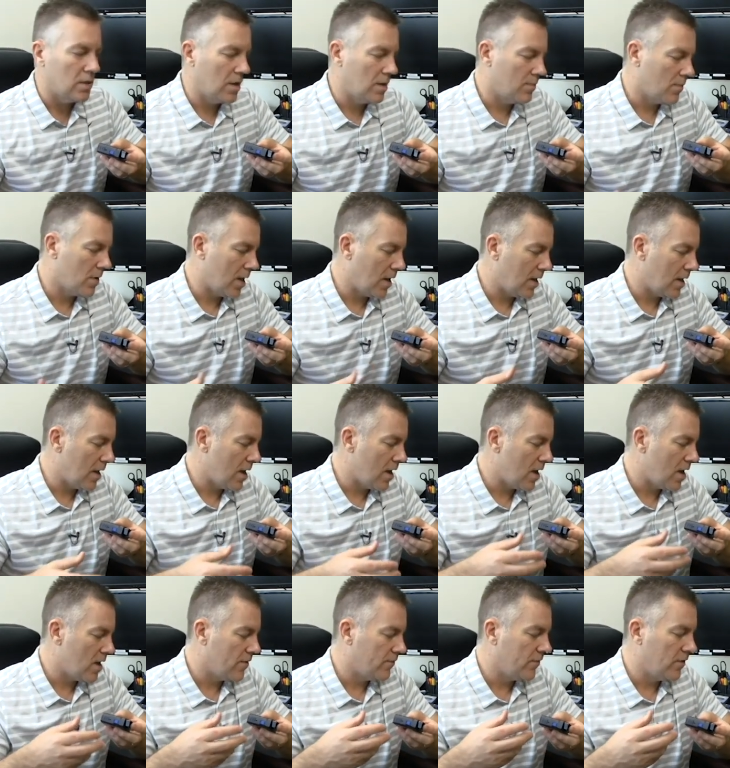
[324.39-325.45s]
it might
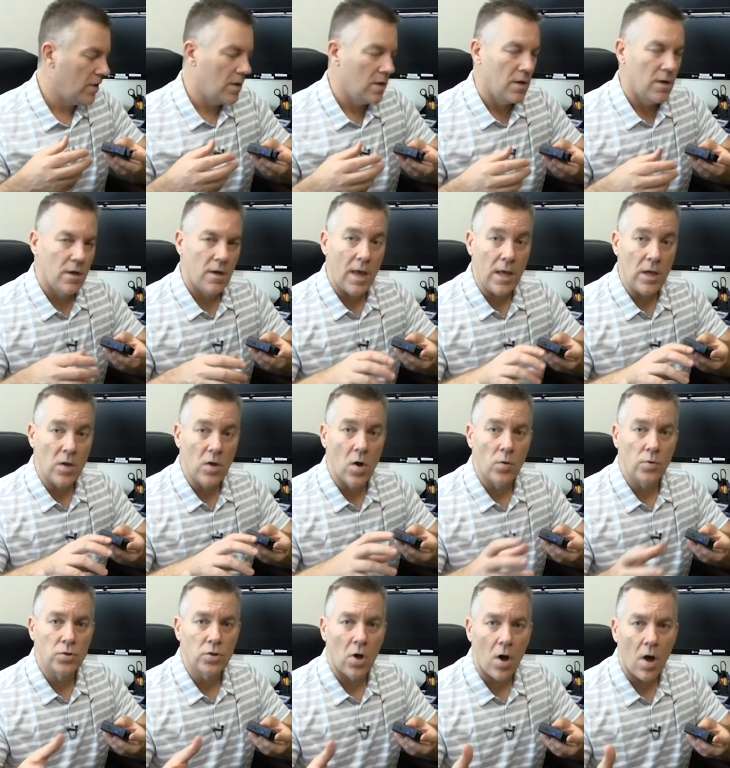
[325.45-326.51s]
have a
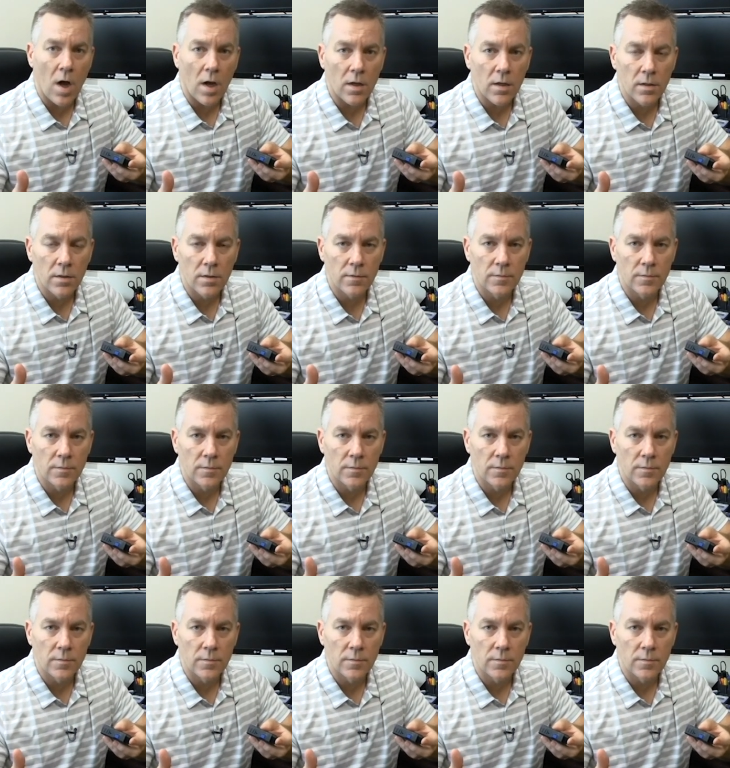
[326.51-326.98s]
GoTalk